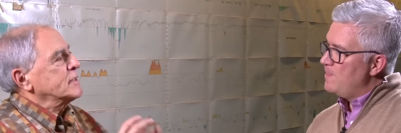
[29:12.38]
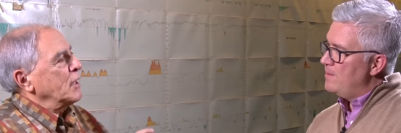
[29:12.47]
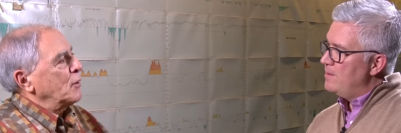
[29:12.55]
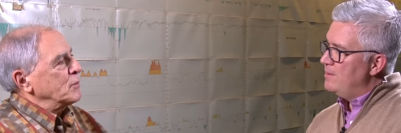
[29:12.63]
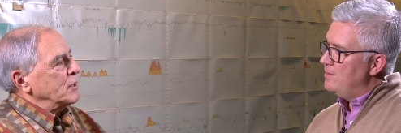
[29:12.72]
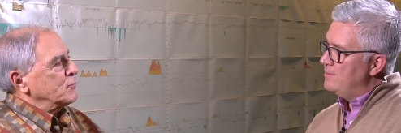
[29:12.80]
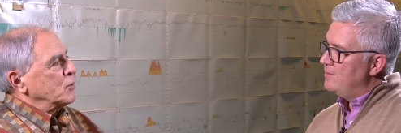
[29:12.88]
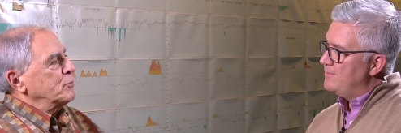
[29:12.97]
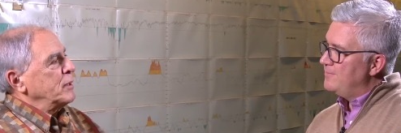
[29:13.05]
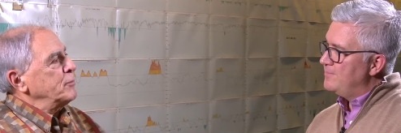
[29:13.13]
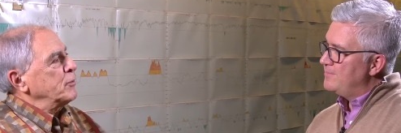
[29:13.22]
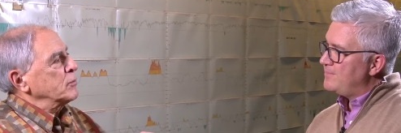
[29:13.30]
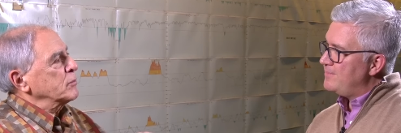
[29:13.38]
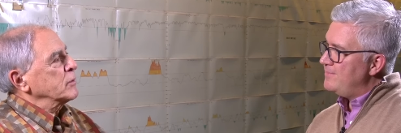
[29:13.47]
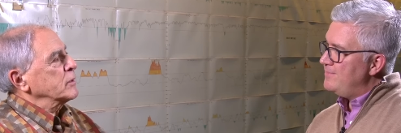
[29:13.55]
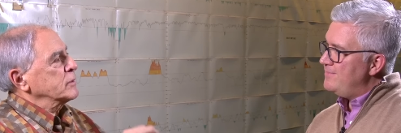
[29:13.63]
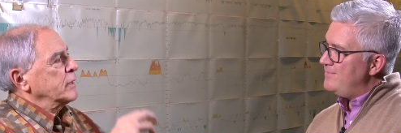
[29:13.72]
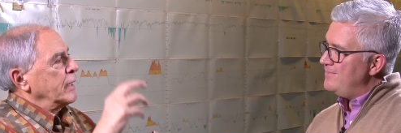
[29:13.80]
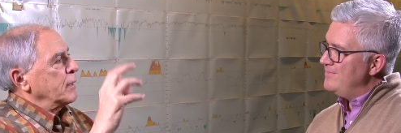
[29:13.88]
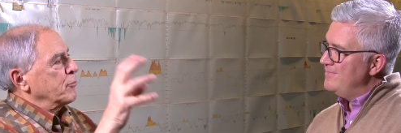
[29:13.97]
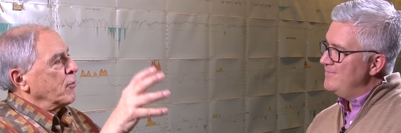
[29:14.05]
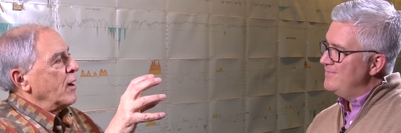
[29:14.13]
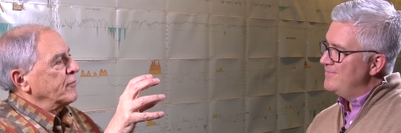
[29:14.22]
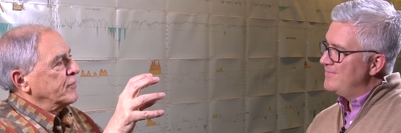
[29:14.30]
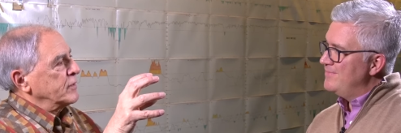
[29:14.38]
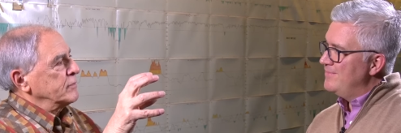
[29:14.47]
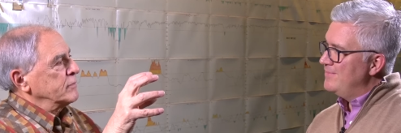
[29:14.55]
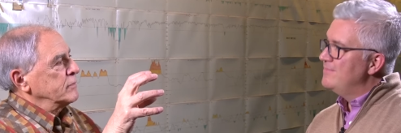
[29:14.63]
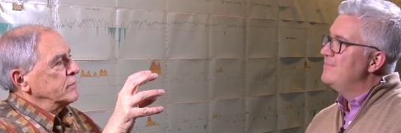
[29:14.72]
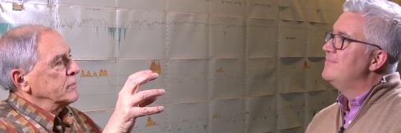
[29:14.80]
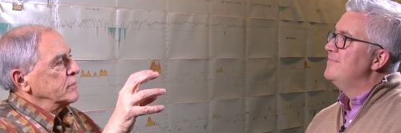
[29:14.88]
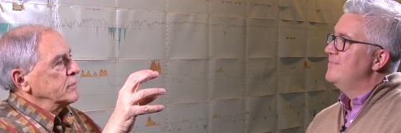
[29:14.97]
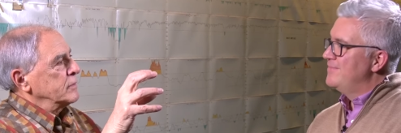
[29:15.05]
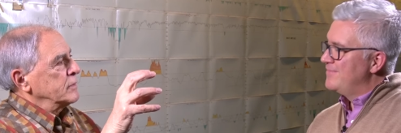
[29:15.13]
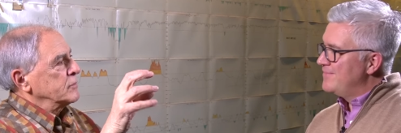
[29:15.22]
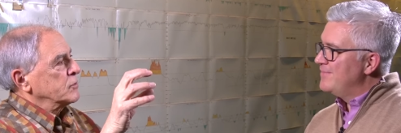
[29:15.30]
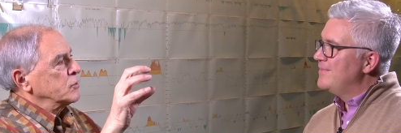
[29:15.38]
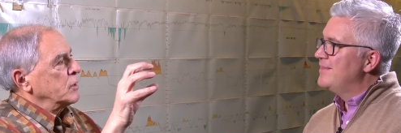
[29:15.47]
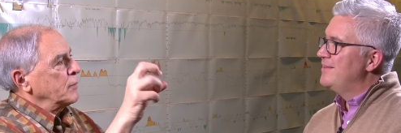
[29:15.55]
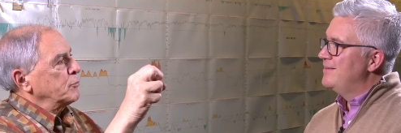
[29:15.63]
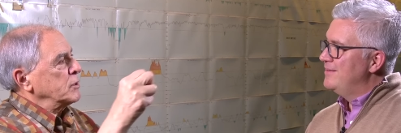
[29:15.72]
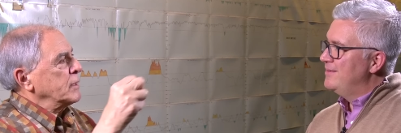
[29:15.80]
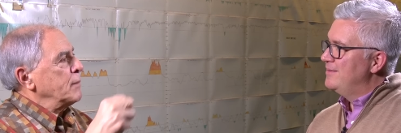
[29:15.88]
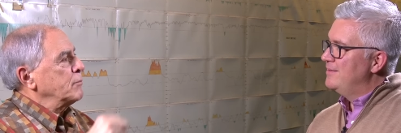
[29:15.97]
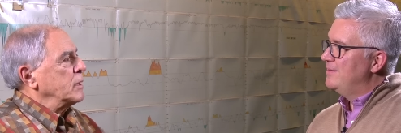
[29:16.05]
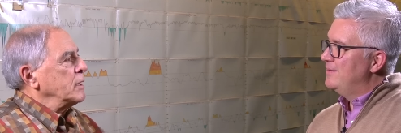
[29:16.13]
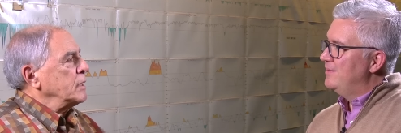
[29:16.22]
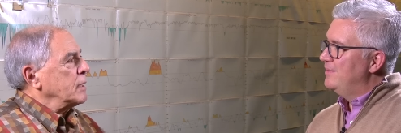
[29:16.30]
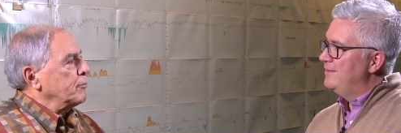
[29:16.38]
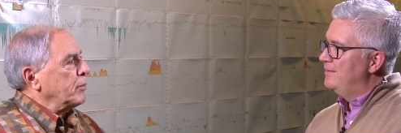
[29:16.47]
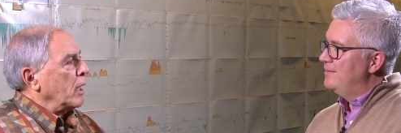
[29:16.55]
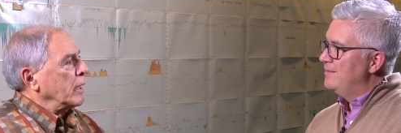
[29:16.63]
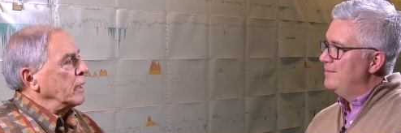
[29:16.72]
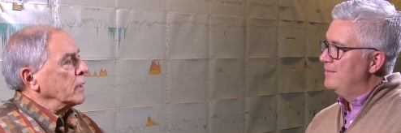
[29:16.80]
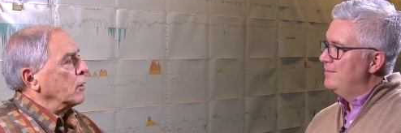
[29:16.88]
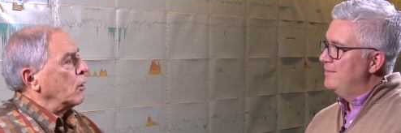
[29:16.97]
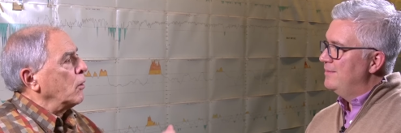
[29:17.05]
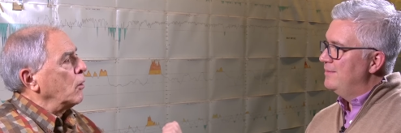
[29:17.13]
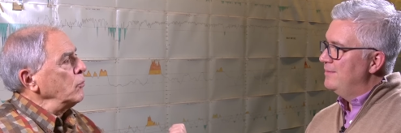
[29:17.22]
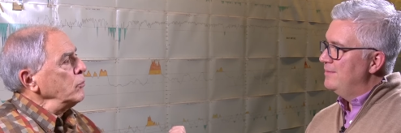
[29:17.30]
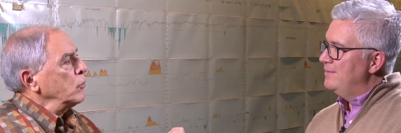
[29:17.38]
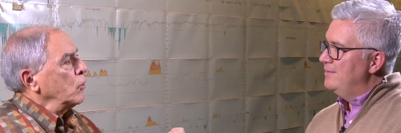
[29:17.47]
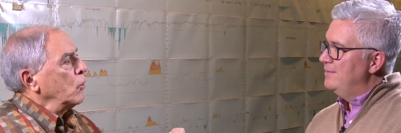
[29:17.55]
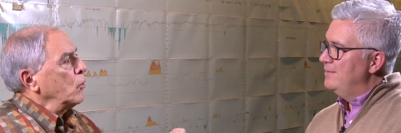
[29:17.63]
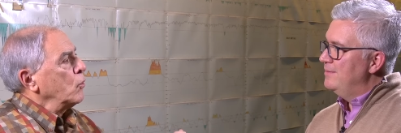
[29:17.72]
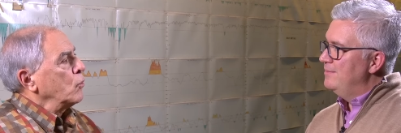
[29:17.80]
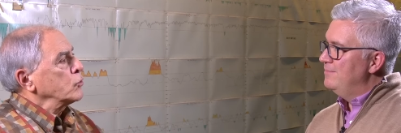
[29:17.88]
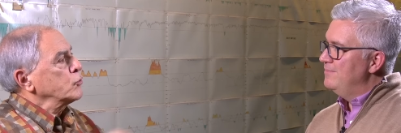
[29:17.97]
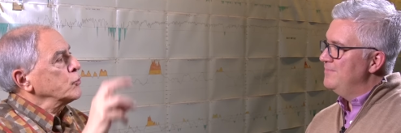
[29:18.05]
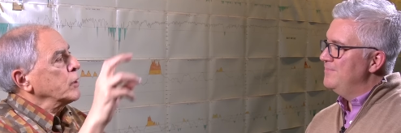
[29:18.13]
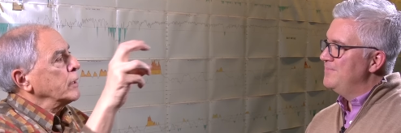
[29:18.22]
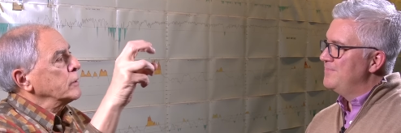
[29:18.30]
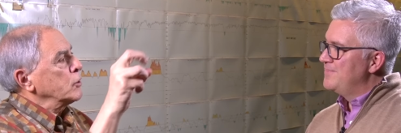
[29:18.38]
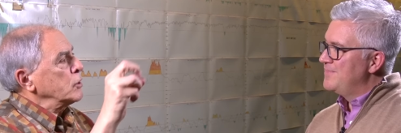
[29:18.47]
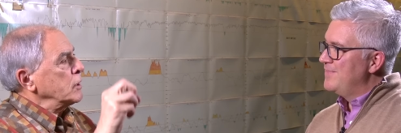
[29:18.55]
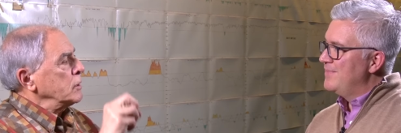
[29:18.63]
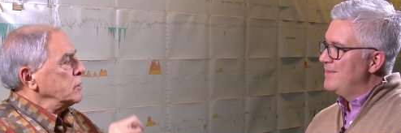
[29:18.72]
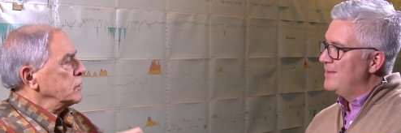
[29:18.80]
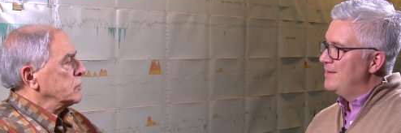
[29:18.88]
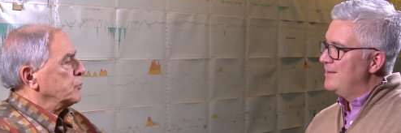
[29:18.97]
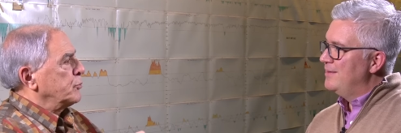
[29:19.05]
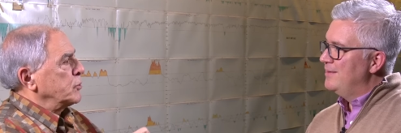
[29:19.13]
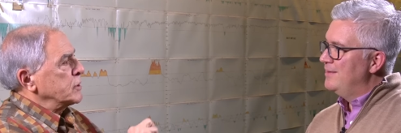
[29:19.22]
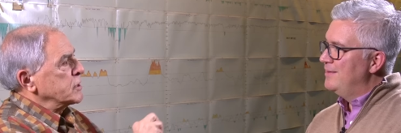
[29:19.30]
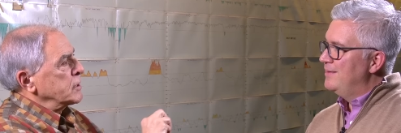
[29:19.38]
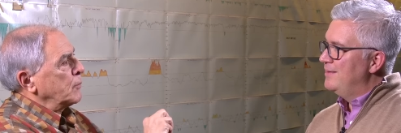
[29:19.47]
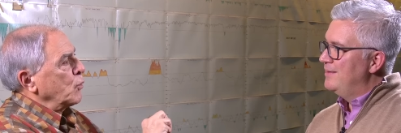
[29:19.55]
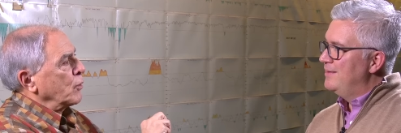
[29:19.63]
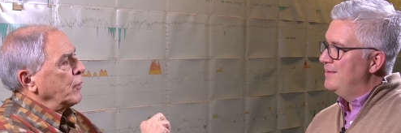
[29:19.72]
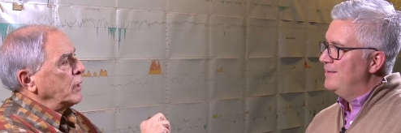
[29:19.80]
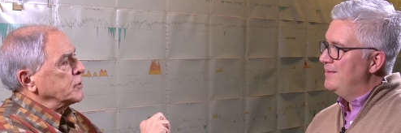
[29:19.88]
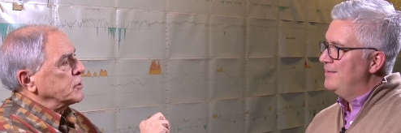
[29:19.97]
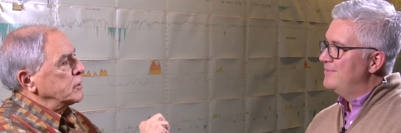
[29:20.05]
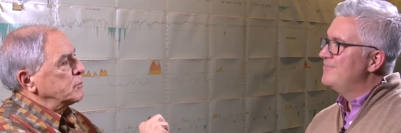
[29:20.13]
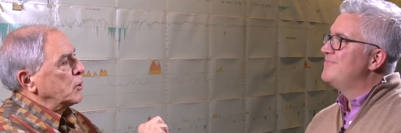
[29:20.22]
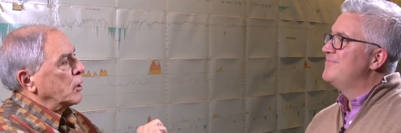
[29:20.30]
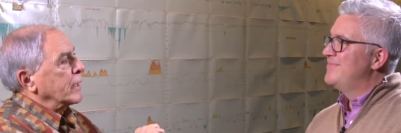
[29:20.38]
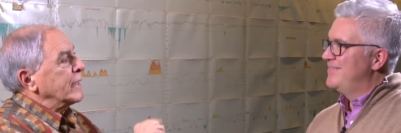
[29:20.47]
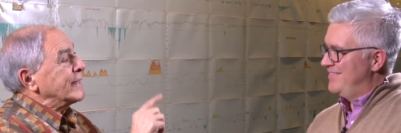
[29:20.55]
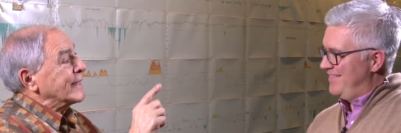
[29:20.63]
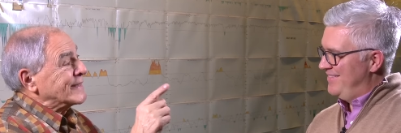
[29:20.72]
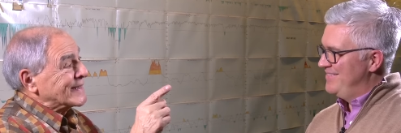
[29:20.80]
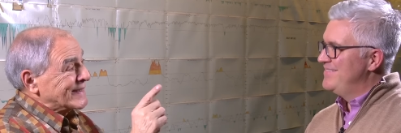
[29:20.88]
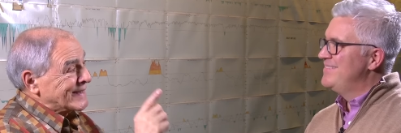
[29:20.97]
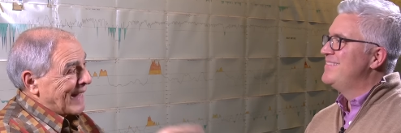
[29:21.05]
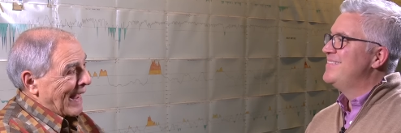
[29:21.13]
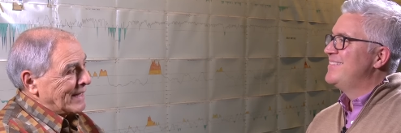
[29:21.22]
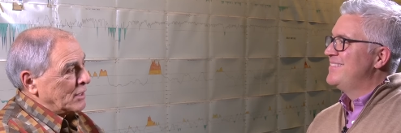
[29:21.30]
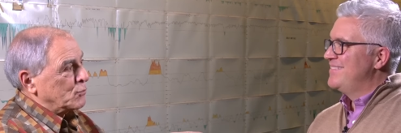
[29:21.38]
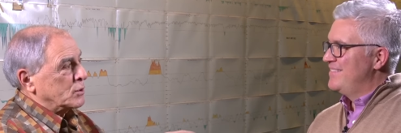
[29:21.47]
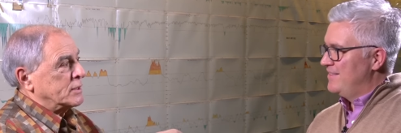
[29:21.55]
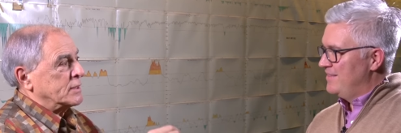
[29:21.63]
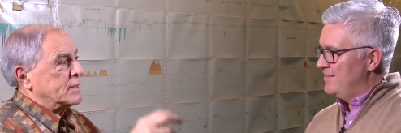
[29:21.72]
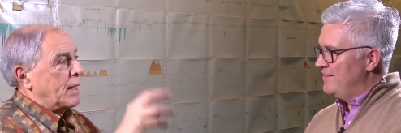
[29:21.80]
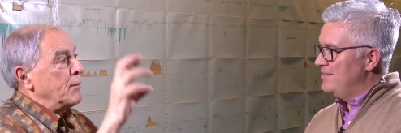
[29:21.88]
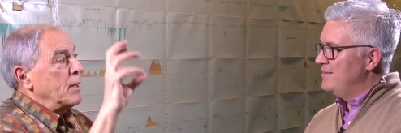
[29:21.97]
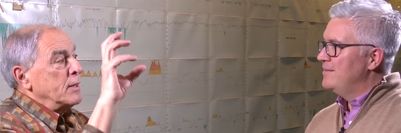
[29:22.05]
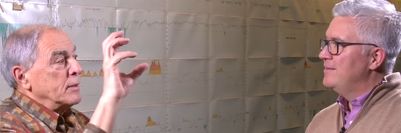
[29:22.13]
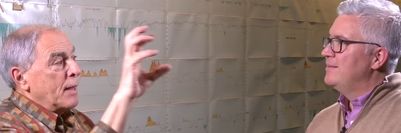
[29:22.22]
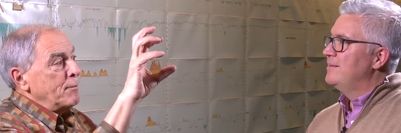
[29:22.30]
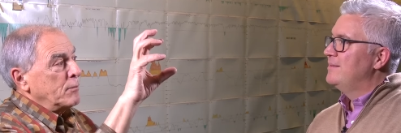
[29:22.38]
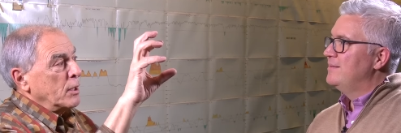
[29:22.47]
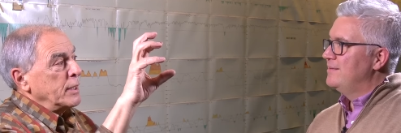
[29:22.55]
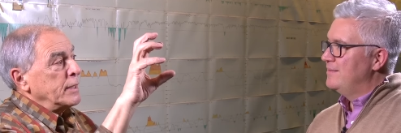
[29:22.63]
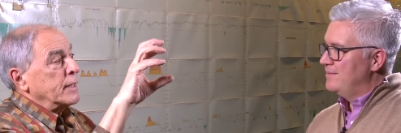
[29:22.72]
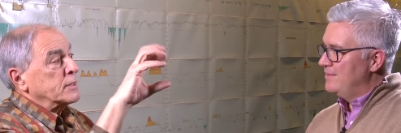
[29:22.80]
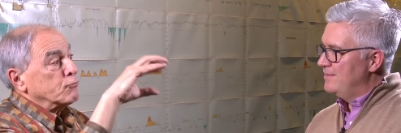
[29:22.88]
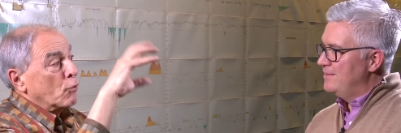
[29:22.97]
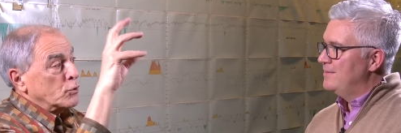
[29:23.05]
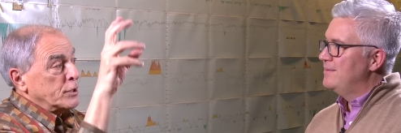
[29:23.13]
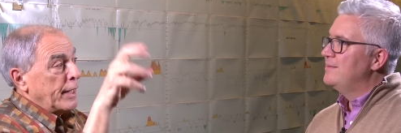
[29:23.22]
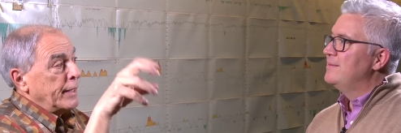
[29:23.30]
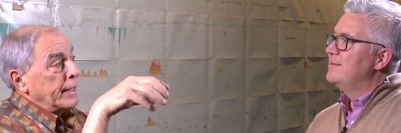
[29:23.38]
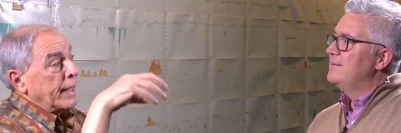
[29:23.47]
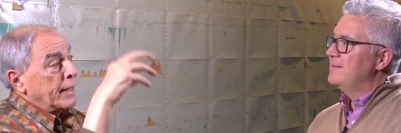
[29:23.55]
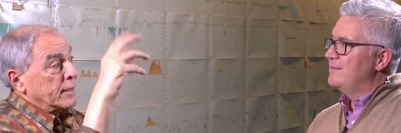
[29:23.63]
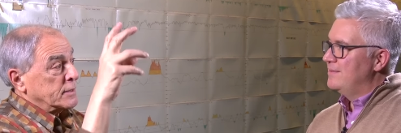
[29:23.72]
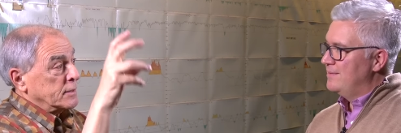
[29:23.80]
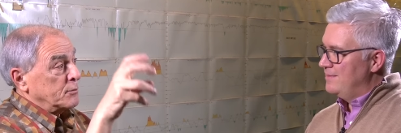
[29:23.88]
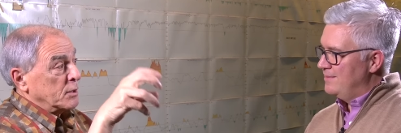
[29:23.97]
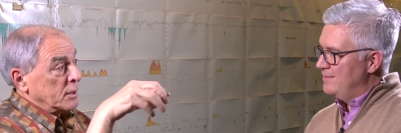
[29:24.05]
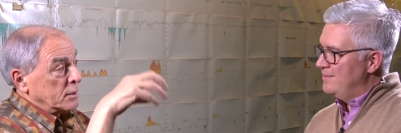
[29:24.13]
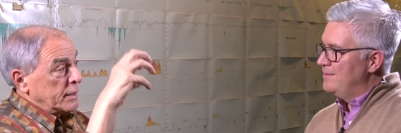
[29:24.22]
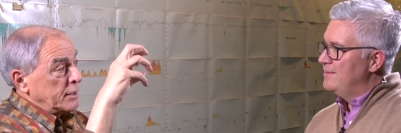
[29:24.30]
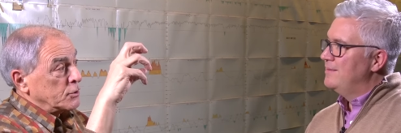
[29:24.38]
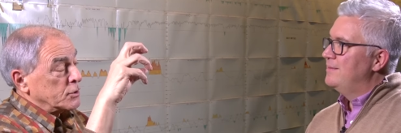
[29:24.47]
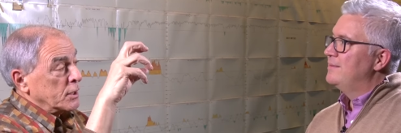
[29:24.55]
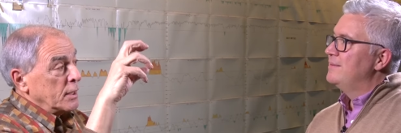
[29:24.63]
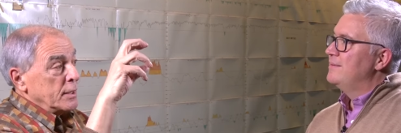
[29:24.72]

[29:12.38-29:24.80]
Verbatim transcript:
Speaker 1: tell me, when people take a profit, do they put that money in their pocket and go home? Or do mm-hmm. they look at to put it somewhere else in the market? And that's exactly what this happens. That money that's rotating out of some of the leaders